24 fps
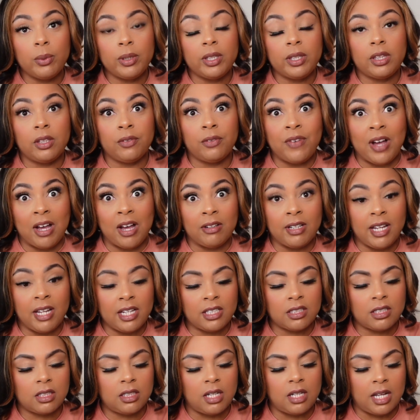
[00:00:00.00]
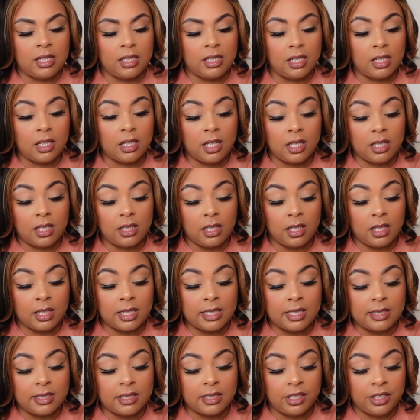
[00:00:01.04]
with the foundation, I did get a
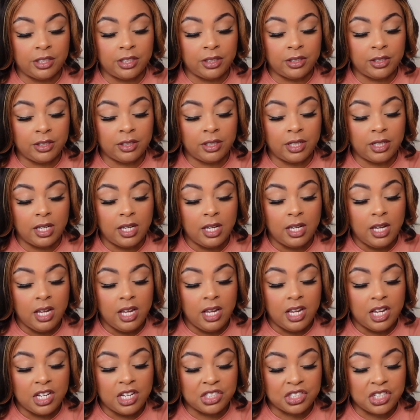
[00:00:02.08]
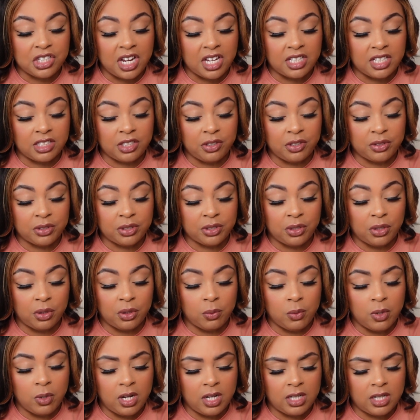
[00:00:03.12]
concealer in shade
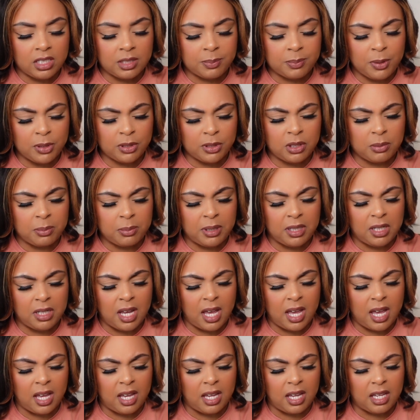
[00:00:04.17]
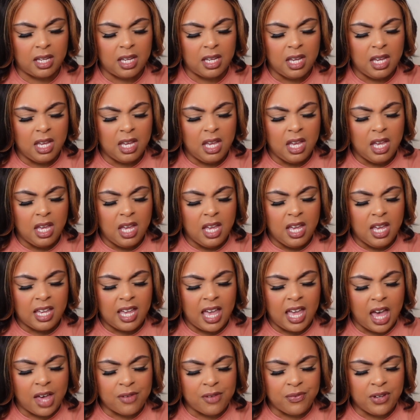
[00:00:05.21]
001. It's supposed to be a
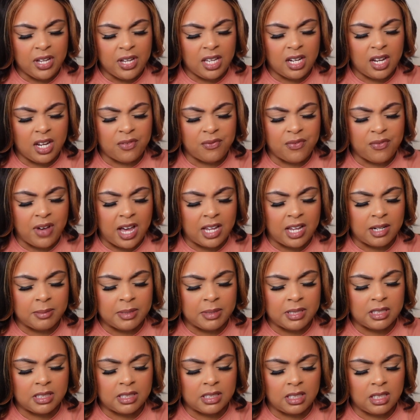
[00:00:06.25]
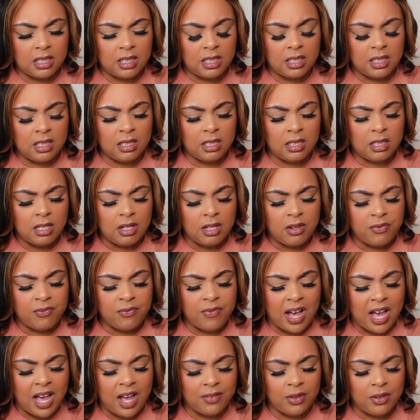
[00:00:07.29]
caffeine and vitamin C
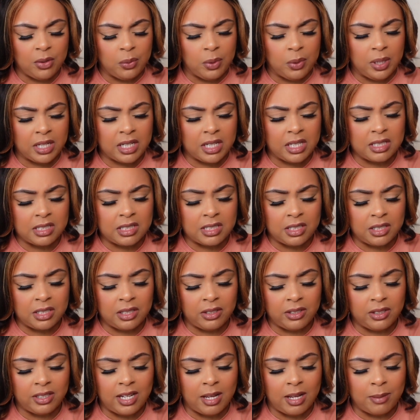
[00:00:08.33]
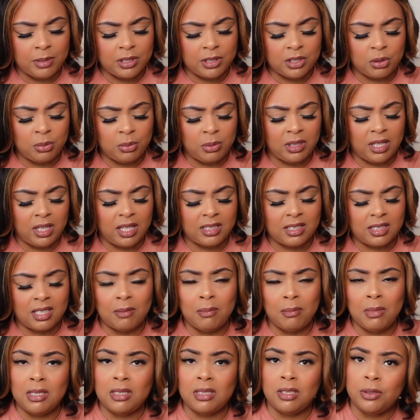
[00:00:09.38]
5-in-1 concealer. And I'm assuming they
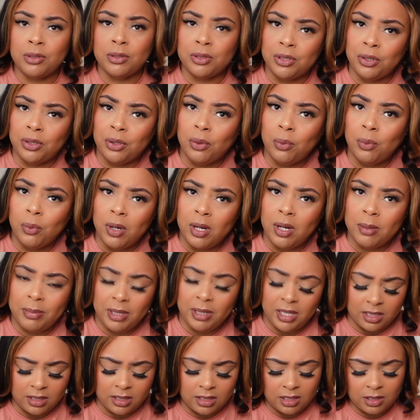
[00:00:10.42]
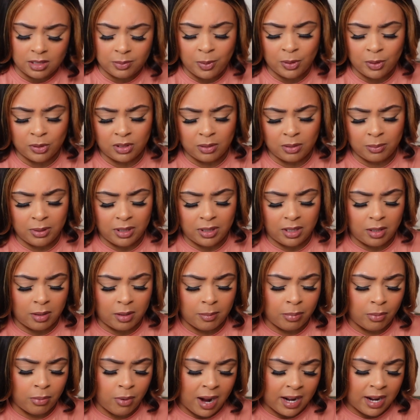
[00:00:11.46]
sent me 001 because it's supposed to be a
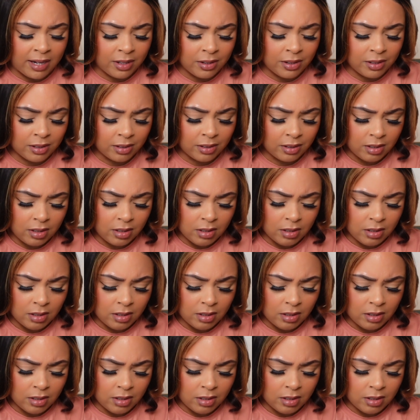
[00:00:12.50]
brightener.